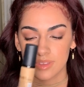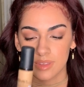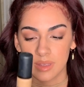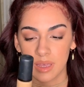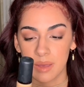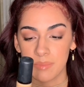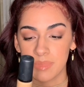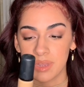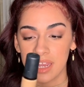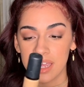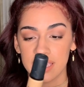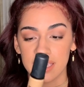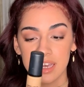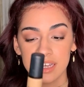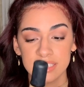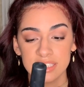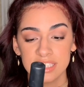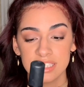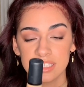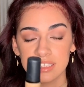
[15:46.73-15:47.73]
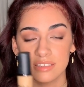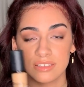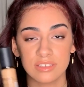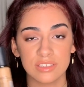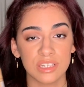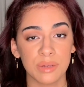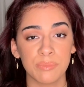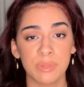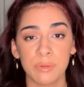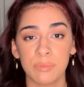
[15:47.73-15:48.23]
I mean, I guess
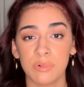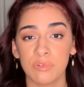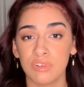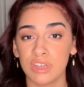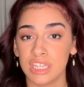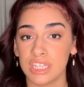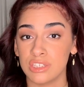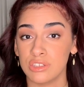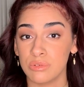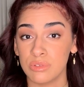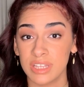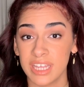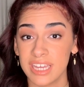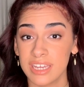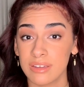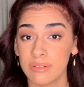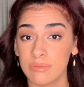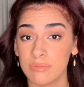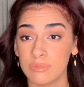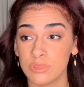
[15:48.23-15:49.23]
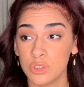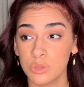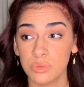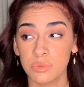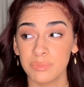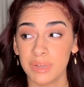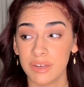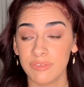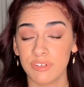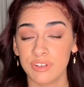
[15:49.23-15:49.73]
some people really do like super
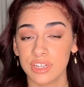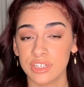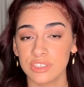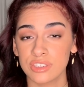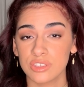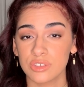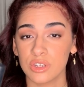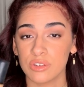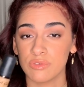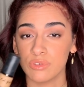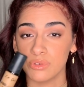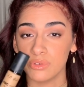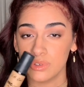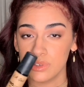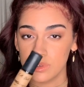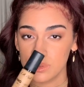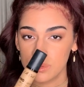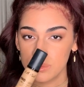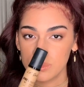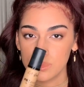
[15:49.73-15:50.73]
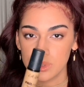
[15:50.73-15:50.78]
matte foundation, so if you do,